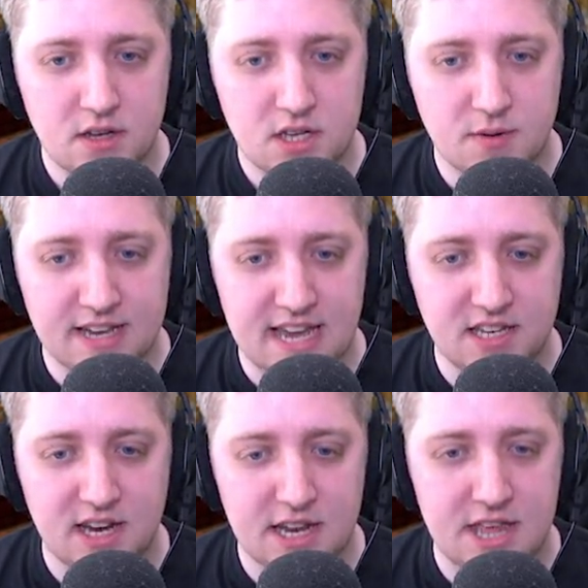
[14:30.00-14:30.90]
So I get
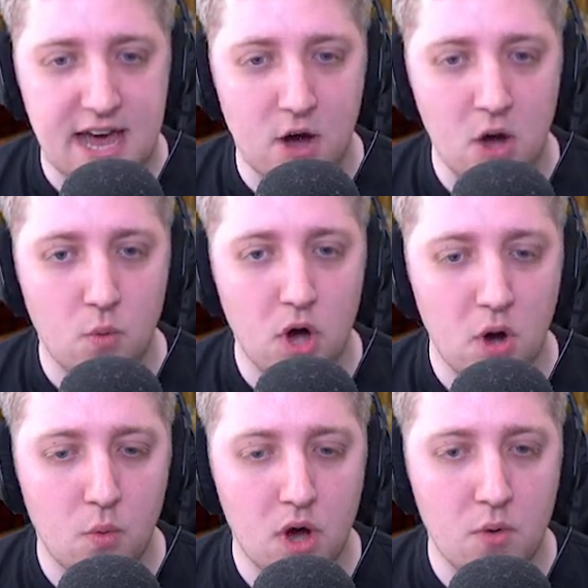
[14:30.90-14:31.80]
inside of that. Oh,
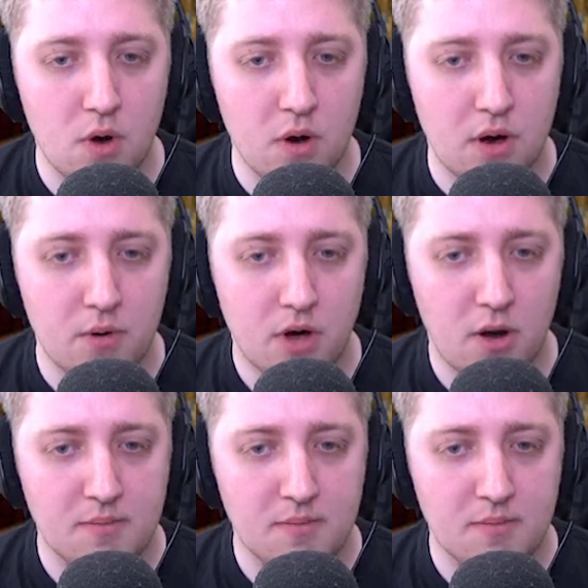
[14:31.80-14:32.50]
whoa, whoa, whoa, whoa, whoa. Oh,